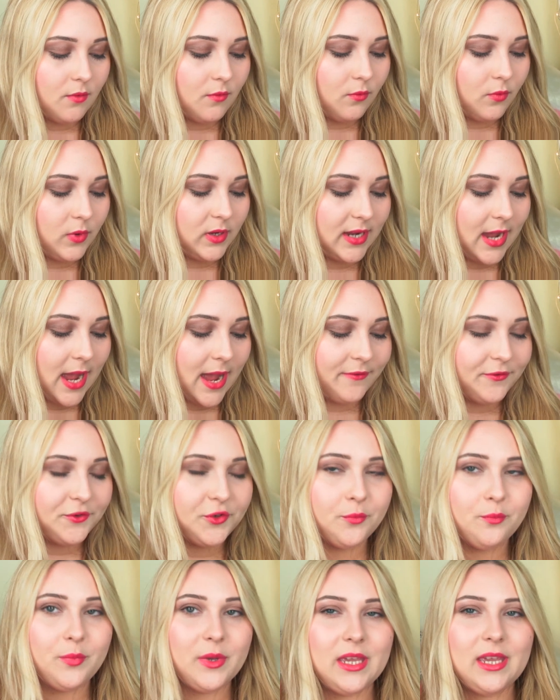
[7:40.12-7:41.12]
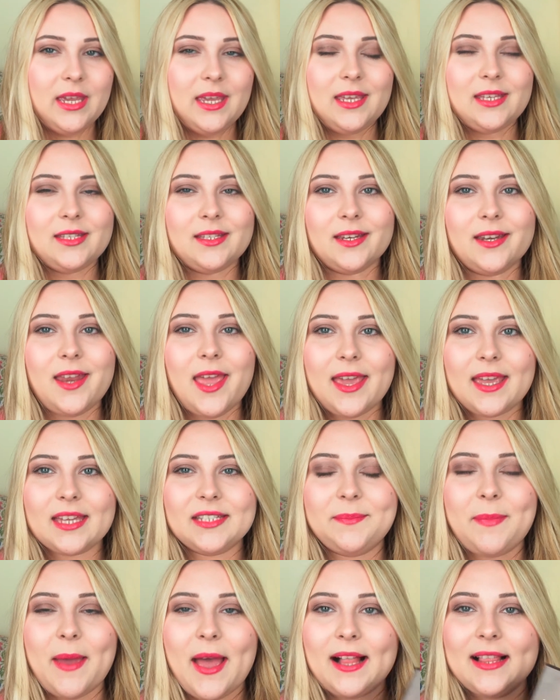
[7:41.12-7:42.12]
would have to be in the
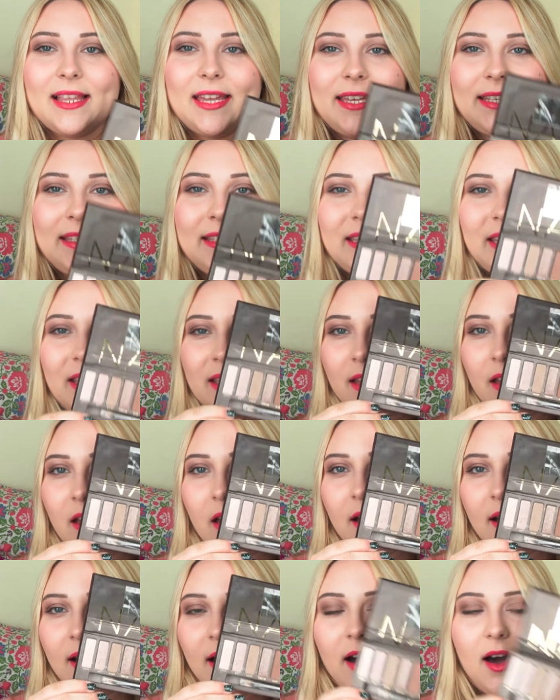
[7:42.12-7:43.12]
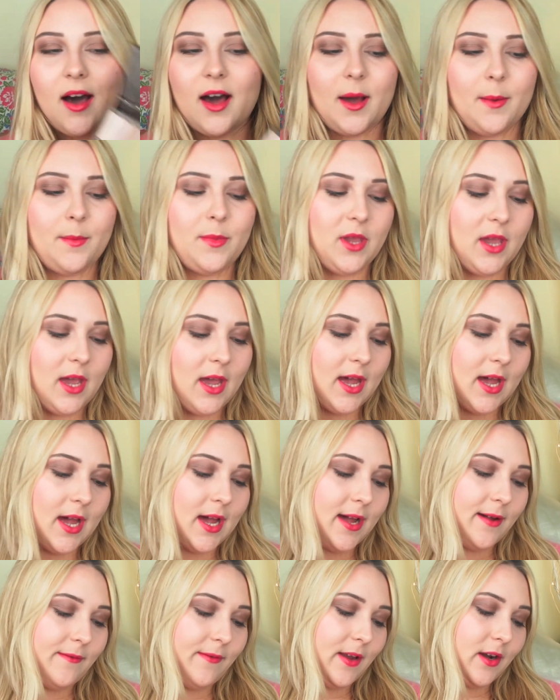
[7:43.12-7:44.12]
Naked palette. You
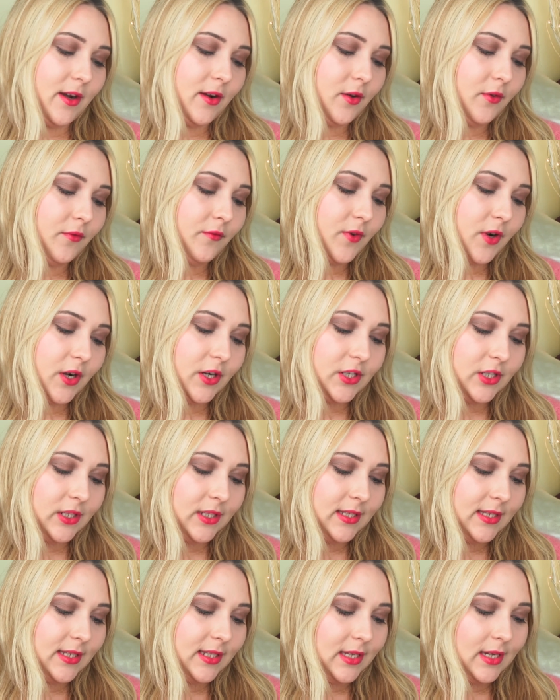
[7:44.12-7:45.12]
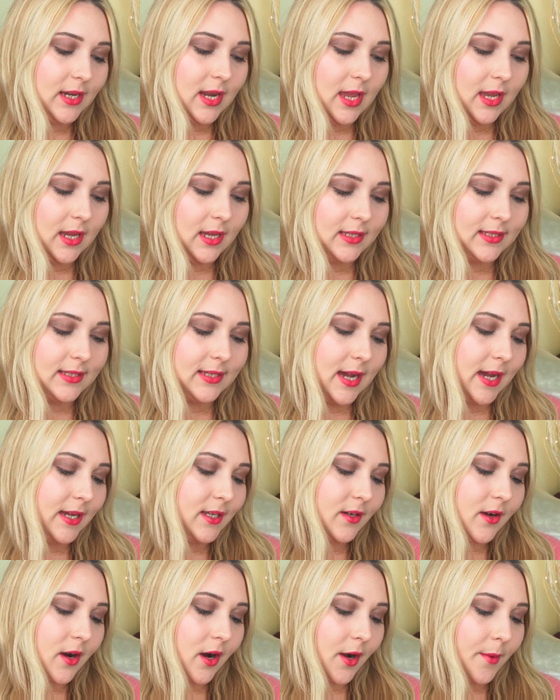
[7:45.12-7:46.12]
have, I don't know, Virgin, Sea Naked,
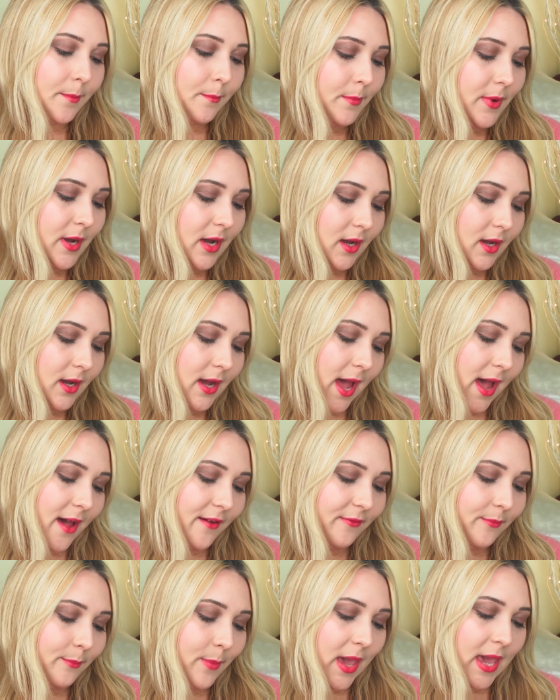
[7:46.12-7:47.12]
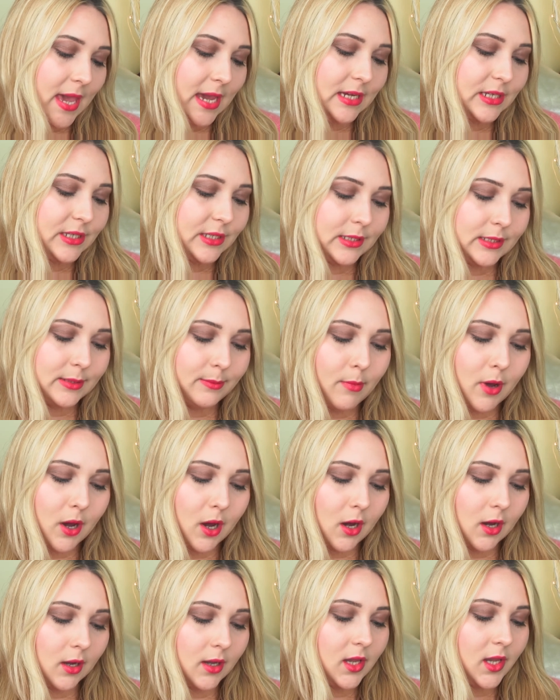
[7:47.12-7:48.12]
Sidecar, Buck, Half Baked,
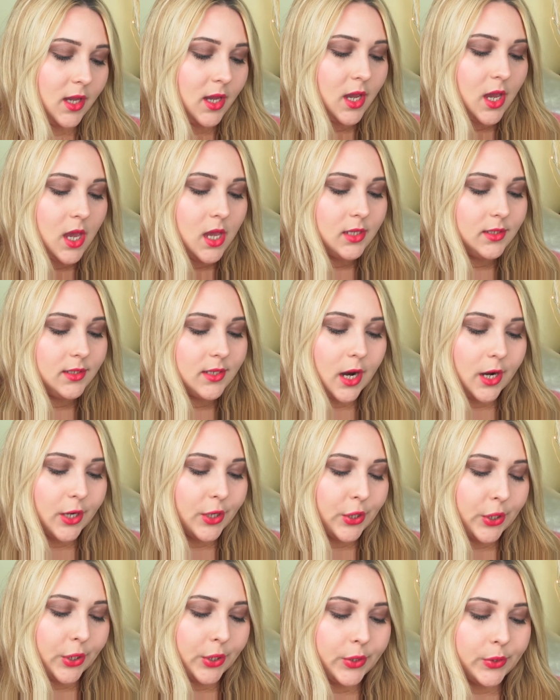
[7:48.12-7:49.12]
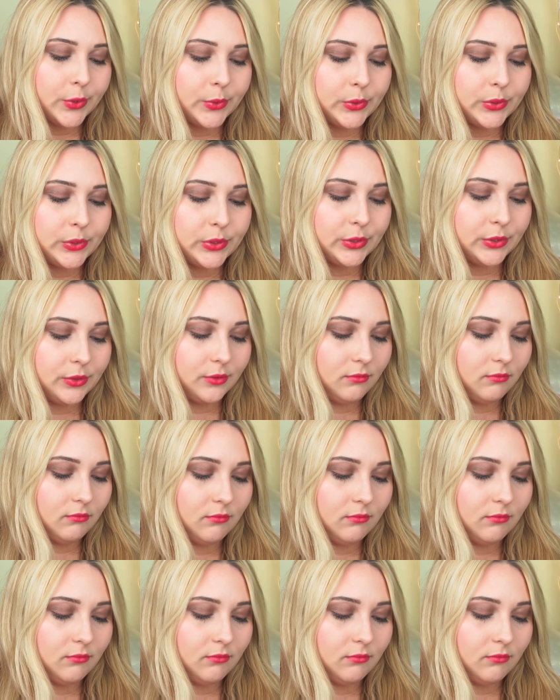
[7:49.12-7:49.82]
Smog, Dark Horse,